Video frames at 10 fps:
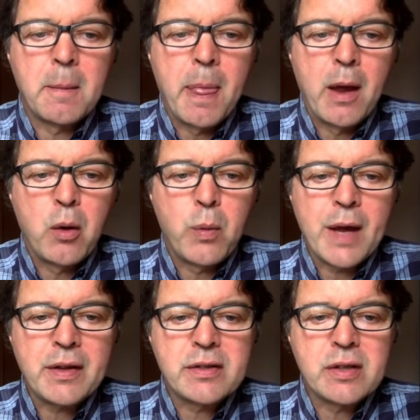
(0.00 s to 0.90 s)

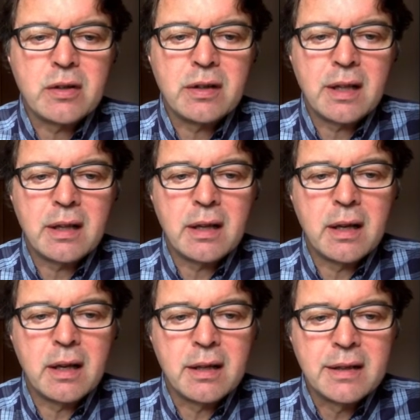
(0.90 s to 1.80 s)
Whether to
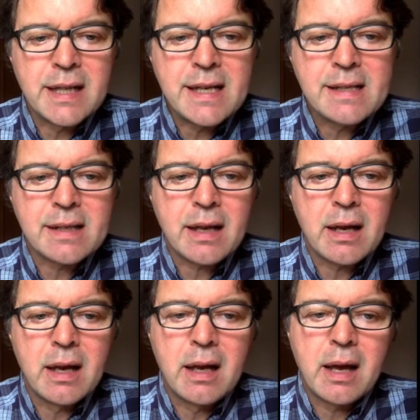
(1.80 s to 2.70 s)
lease
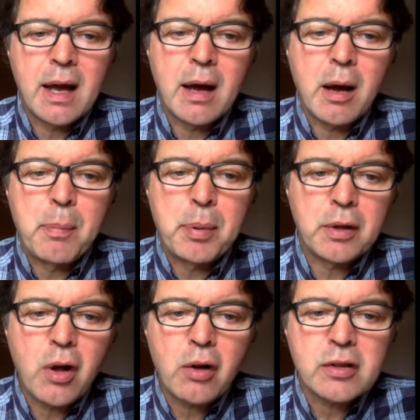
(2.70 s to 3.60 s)
a
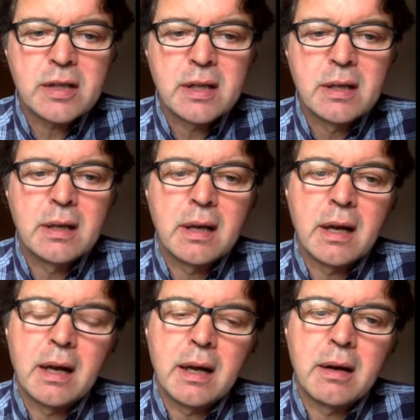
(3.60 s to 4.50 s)
plot
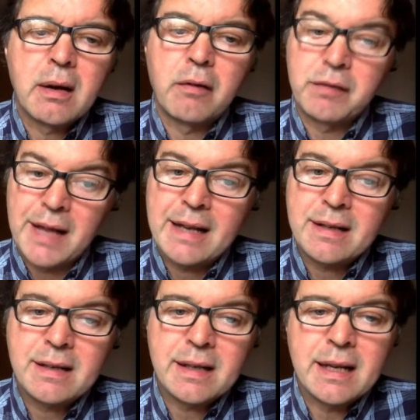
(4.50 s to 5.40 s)
of
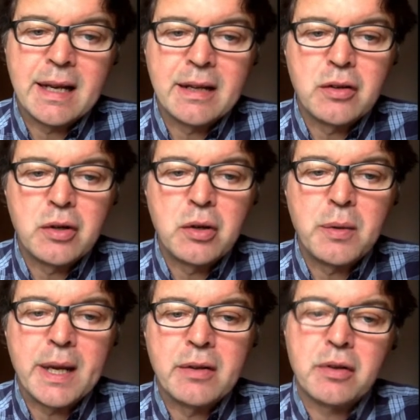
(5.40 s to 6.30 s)
land in a new
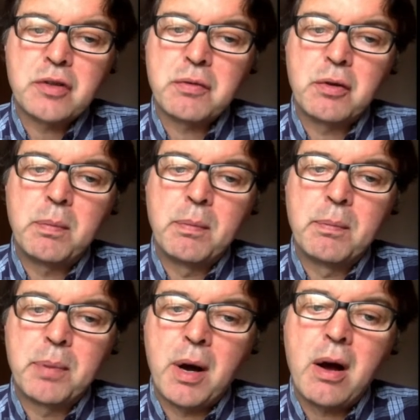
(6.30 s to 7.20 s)
industrial
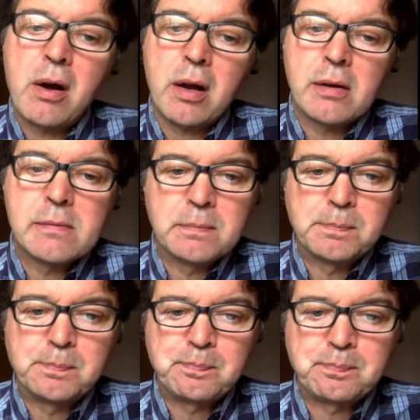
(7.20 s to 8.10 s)
park.
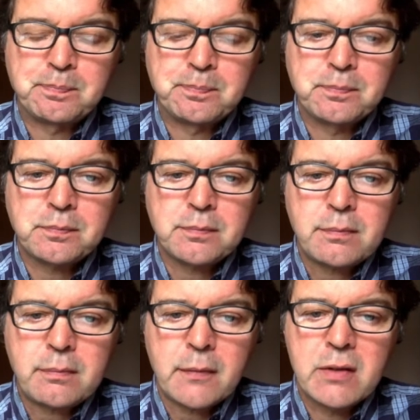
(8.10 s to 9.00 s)

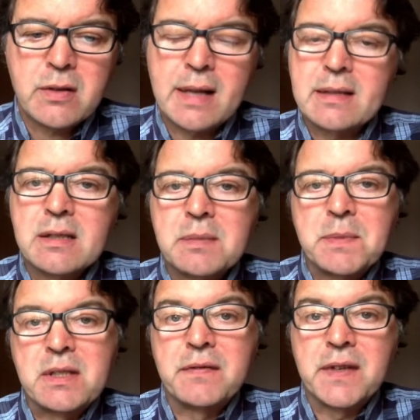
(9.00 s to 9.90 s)
So that's a
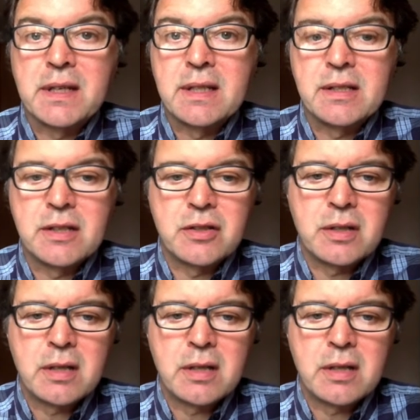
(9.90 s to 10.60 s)
specific decision.